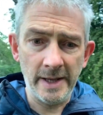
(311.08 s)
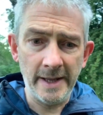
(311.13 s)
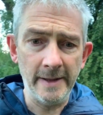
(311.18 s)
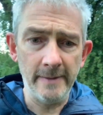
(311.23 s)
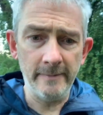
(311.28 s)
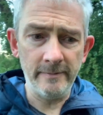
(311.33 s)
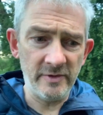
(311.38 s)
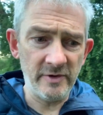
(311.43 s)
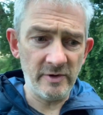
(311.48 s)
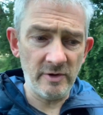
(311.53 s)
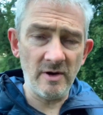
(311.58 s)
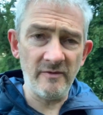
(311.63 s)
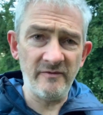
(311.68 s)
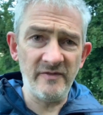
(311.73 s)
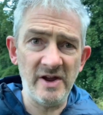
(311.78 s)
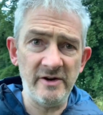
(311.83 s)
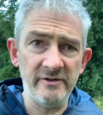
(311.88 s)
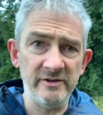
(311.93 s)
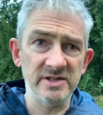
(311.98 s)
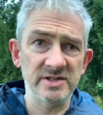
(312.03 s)
There are
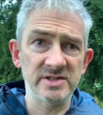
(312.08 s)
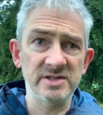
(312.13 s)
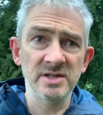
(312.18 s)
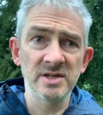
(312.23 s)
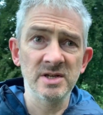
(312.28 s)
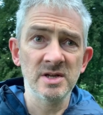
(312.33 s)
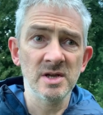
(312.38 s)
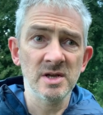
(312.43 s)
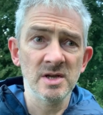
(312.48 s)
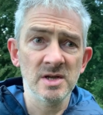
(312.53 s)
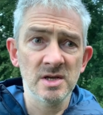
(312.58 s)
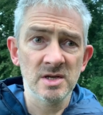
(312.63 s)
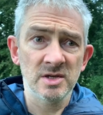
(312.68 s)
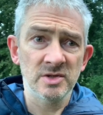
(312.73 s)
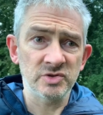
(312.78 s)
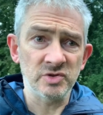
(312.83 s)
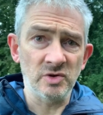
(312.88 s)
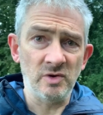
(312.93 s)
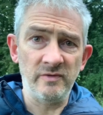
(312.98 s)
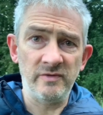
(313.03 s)
various
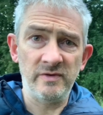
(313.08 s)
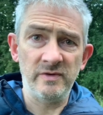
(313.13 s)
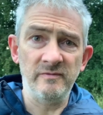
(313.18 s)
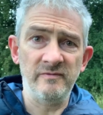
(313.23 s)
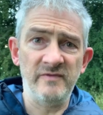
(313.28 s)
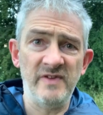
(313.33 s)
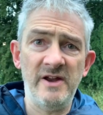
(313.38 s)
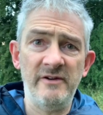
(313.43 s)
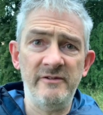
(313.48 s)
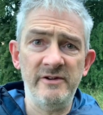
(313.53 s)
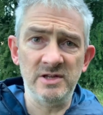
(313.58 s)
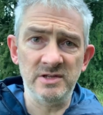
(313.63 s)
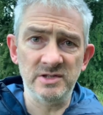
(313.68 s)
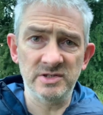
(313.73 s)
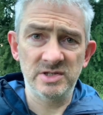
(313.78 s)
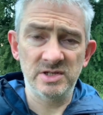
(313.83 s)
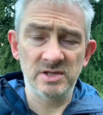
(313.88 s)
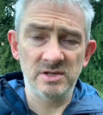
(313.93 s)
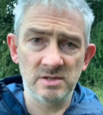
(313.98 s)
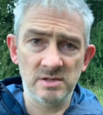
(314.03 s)
sort of
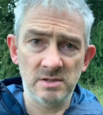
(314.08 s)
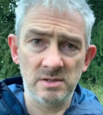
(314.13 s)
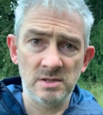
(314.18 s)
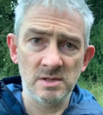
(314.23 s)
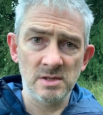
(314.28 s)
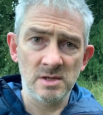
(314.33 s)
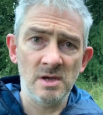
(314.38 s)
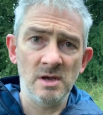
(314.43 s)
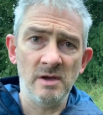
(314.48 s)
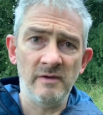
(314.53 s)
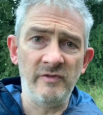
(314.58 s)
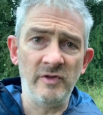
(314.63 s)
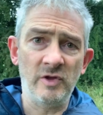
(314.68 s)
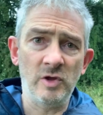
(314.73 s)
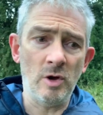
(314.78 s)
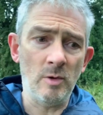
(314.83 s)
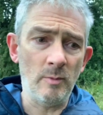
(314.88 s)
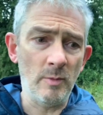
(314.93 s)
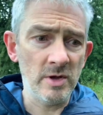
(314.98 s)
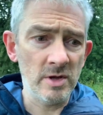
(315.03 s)
variants of the
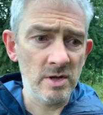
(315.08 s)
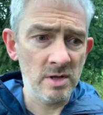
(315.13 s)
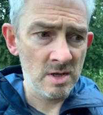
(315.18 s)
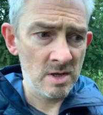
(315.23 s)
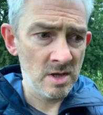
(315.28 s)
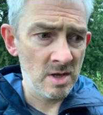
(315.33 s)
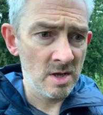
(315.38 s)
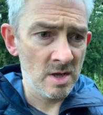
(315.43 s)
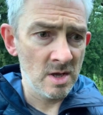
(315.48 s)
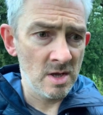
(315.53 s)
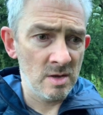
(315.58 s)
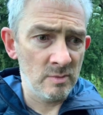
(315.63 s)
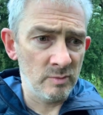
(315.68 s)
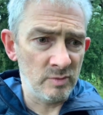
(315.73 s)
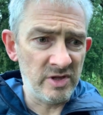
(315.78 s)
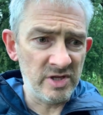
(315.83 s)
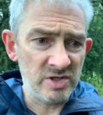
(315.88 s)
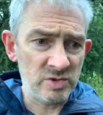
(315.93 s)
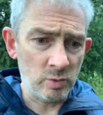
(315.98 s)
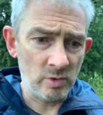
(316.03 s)
comma, but
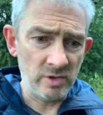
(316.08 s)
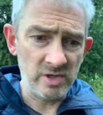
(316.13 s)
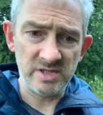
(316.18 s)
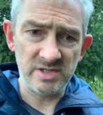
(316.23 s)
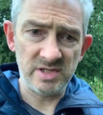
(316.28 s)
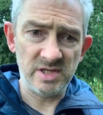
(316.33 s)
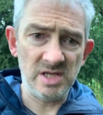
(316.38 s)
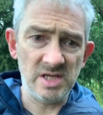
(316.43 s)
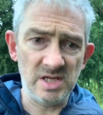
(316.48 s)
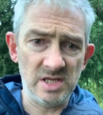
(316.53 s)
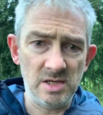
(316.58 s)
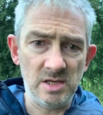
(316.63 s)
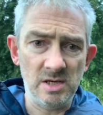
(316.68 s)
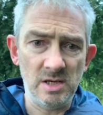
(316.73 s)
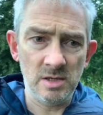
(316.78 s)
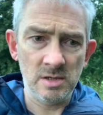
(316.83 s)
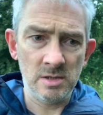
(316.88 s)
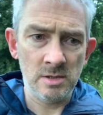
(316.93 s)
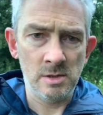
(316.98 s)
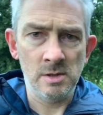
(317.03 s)
this one is the
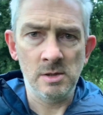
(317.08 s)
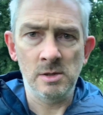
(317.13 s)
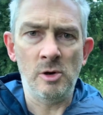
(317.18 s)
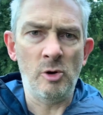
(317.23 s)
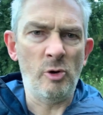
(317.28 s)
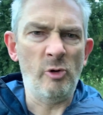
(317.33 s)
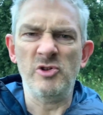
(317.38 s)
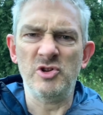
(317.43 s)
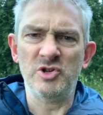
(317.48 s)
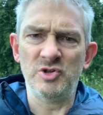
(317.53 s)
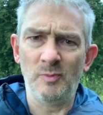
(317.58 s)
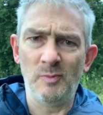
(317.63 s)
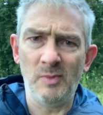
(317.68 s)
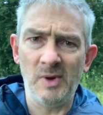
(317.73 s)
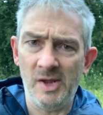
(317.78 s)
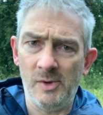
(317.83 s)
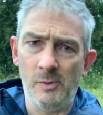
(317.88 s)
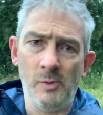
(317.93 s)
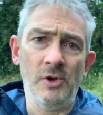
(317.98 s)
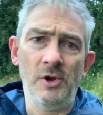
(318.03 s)
orange and
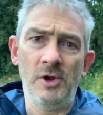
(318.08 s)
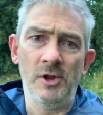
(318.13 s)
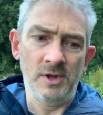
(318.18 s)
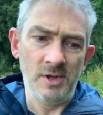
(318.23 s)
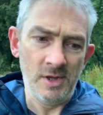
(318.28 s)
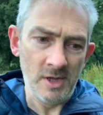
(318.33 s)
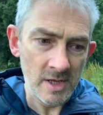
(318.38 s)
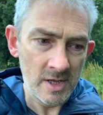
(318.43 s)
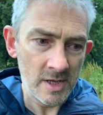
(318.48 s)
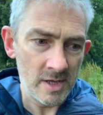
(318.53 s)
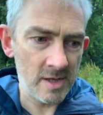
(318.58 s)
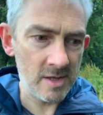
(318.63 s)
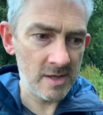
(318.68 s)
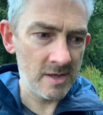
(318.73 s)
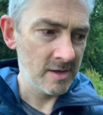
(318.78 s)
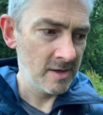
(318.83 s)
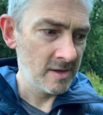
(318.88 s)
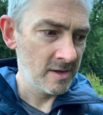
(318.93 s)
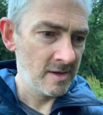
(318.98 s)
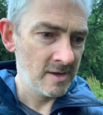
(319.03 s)
black one,
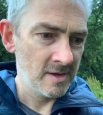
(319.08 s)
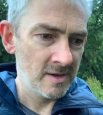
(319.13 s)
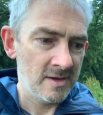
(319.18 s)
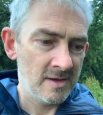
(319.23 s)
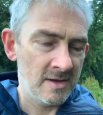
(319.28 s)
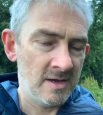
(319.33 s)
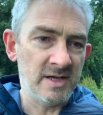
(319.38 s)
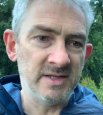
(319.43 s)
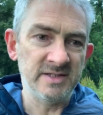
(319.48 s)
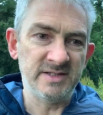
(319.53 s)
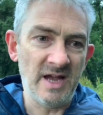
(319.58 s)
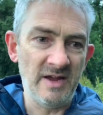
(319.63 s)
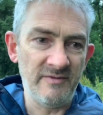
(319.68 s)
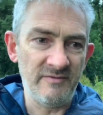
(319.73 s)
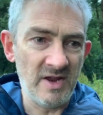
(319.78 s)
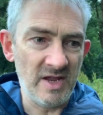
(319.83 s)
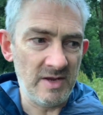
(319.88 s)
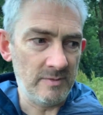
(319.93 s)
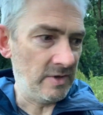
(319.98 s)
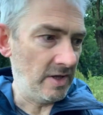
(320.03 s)
as I've
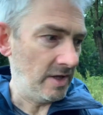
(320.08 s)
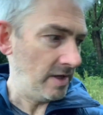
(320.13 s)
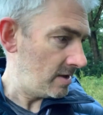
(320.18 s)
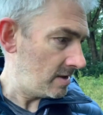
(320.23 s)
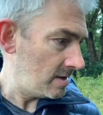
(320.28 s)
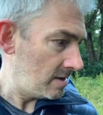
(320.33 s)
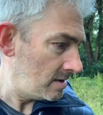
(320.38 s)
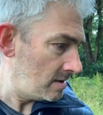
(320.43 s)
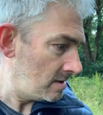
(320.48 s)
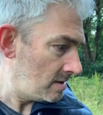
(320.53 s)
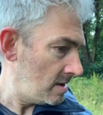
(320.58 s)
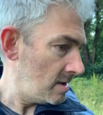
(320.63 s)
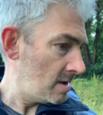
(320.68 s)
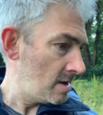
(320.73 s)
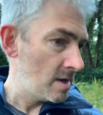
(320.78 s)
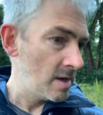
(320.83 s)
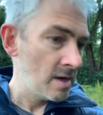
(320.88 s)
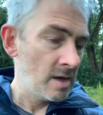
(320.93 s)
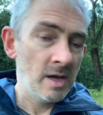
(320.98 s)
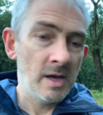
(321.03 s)
named
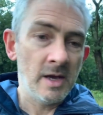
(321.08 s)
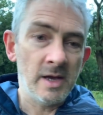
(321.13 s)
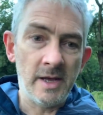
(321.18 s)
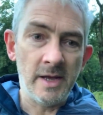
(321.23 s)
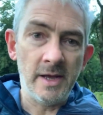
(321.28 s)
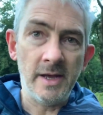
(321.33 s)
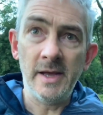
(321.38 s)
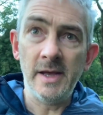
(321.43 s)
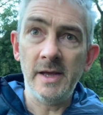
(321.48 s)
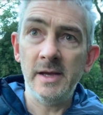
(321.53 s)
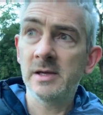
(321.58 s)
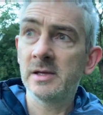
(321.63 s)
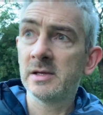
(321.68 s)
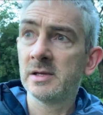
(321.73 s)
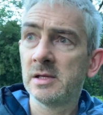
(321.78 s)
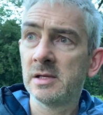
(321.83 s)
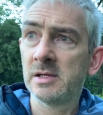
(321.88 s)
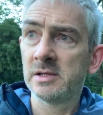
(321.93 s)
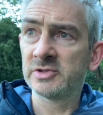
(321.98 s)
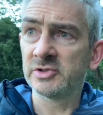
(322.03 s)
it.
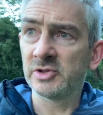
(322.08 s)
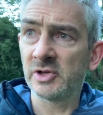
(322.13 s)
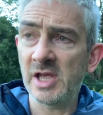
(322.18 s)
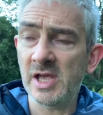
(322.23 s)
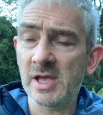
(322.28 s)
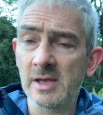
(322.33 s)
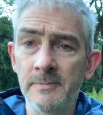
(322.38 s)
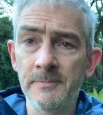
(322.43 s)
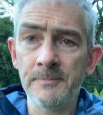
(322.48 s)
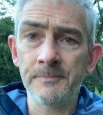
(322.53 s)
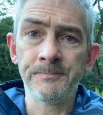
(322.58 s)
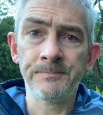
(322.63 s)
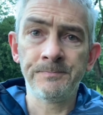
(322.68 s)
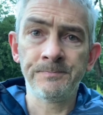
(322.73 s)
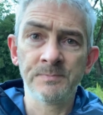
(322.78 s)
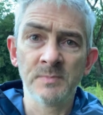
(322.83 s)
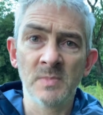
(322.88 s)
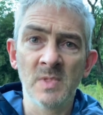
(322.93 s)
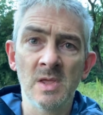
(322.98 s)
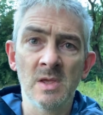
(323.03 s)
So yeah,
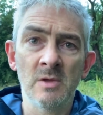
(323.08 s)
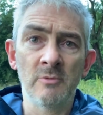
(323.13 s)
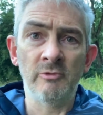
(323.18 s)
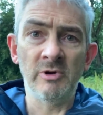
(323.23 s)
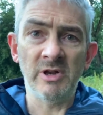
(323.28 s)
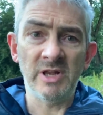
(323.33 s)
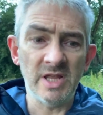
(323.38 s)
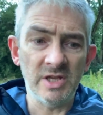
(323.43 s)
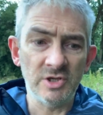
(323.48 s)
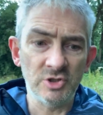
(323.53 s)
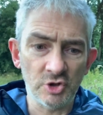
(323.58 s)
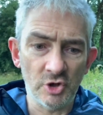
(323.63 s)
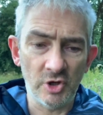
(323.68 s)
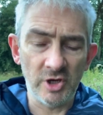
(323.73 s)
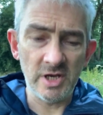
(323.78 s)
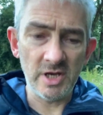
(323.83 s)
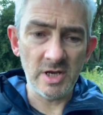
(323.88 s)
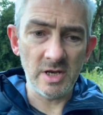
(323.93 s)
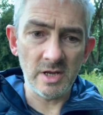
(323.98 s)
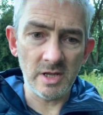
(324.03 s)
really
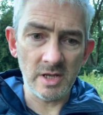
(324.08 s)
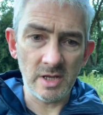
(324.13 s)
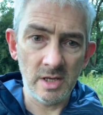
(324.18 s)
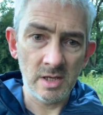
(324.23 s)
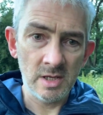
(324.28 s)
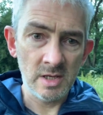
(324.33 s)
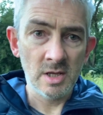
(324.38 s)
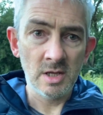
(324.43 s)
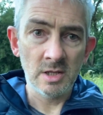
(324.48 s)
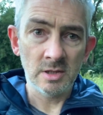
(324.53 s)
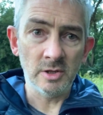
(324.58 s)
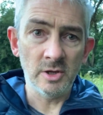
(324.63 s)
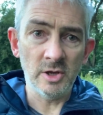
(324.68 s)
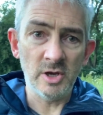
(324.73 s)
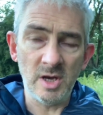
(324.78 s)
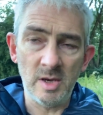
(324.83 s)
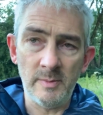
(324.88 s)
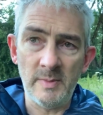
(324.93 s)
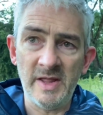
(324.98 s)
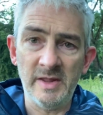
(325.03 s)
enjoying learning
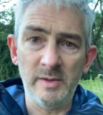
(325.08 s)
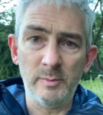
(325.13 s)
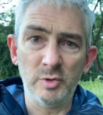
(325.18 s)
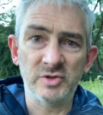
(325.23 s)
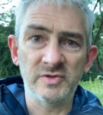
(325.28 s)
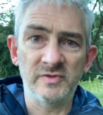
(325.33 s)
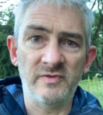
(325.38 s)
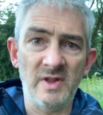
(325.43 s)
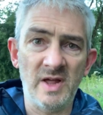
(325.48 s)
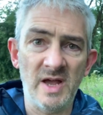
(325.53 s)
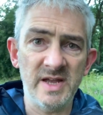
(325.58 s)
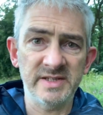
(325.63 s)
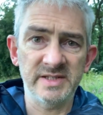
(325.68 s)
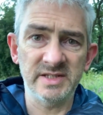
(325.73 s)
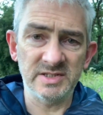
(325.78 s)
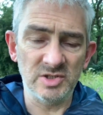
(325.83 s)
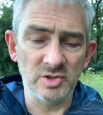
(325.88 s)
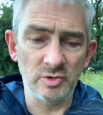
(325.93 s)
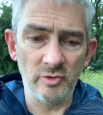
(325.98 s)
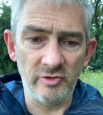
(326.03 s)
about the butterflies.
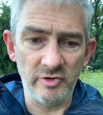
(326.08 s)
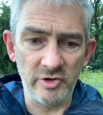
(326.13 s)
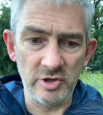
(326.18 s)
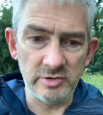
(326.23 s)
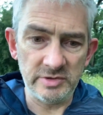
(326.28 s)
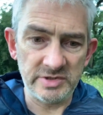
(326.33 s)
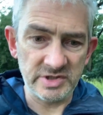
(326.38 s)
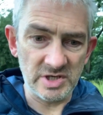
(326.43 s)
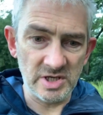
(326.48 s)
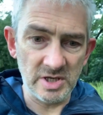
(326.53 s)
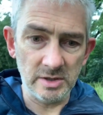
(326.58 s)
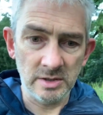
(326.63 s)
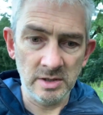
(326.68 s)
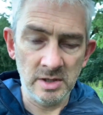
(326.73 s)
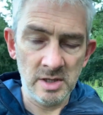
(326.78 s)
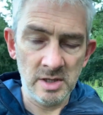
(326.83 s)
It's another new skill,